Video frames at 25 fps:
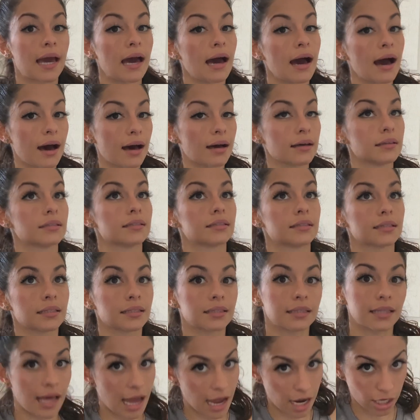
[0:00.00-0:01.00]
at the
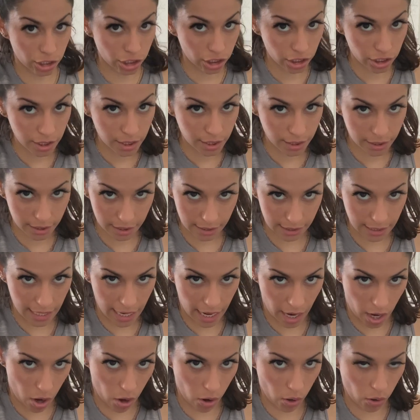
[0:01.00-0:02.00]
lashes
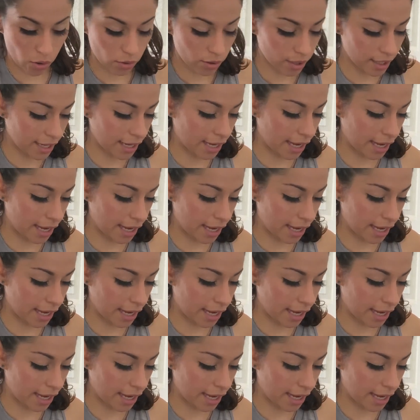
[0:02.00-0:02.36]
now,